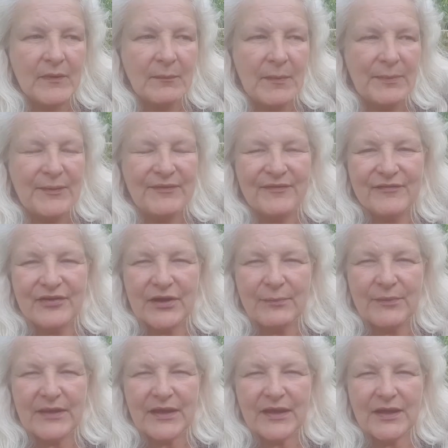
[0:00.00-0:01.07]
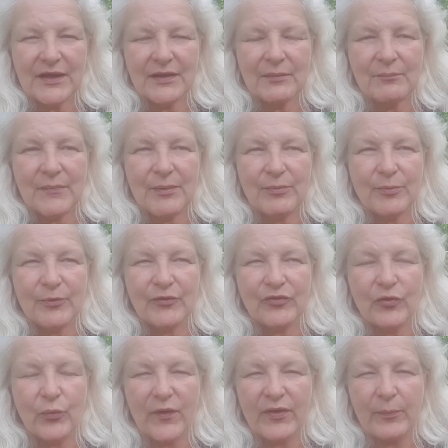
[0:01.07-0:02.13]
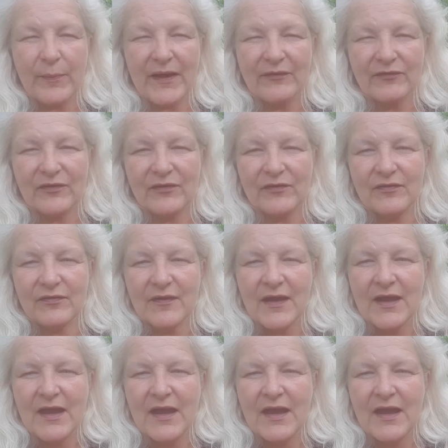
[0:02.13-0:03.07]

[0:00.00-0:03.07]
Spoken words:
maybe it's the time of the year, maybe because of the weather patterns,